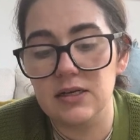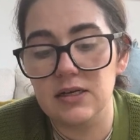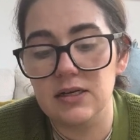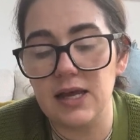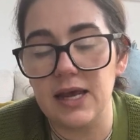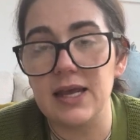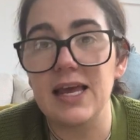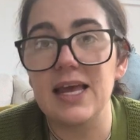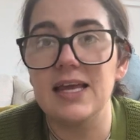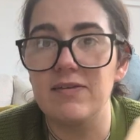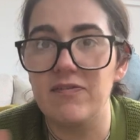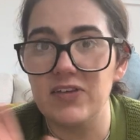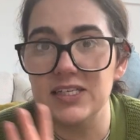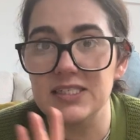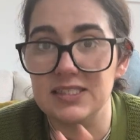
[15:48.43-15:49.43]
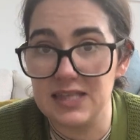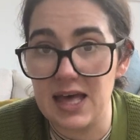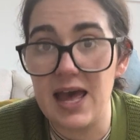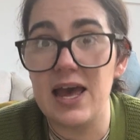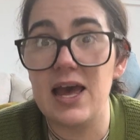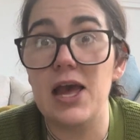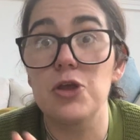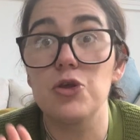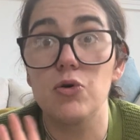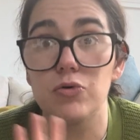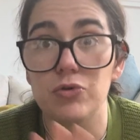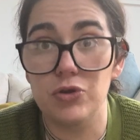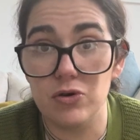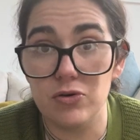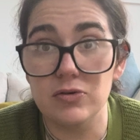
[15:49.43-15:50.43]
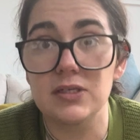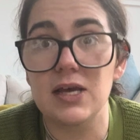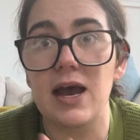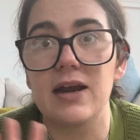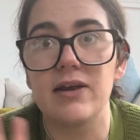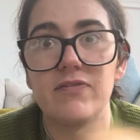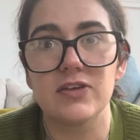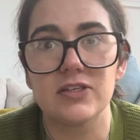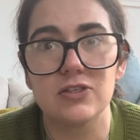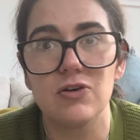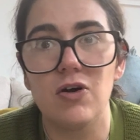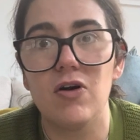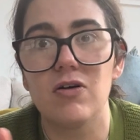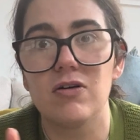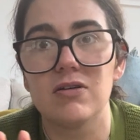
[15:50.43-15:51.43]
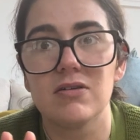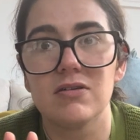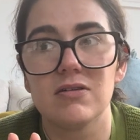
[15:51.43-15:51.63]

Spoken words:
like if it's there you'll use it, and if it's not,